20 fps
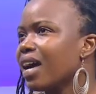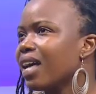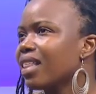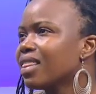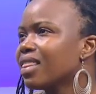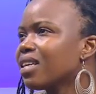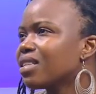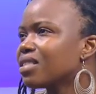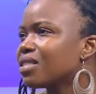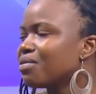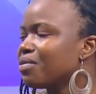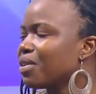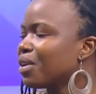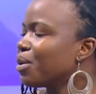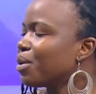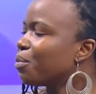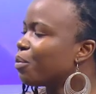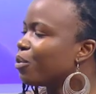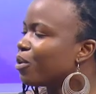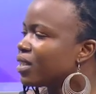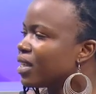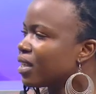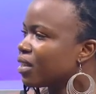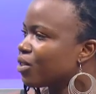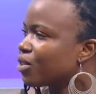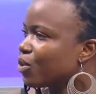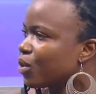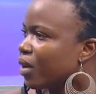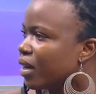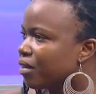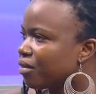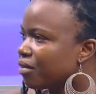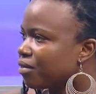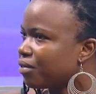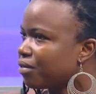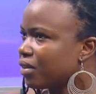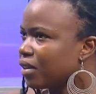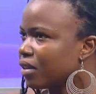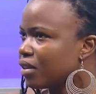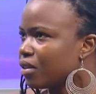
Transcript: I think it's very important to have